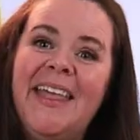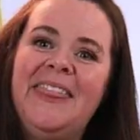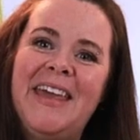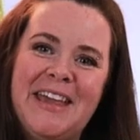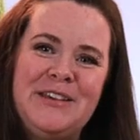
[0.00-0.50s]

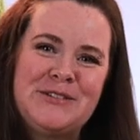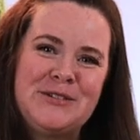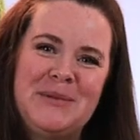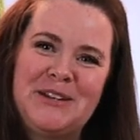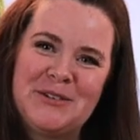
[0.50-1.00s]
Thank you
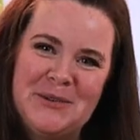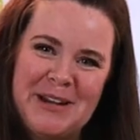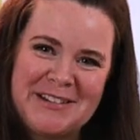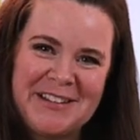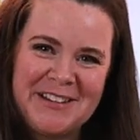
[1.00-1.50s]
so much for
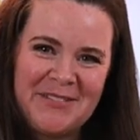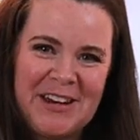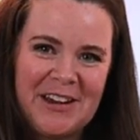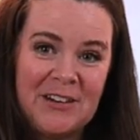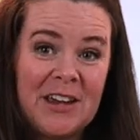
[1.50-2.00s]
watching this video.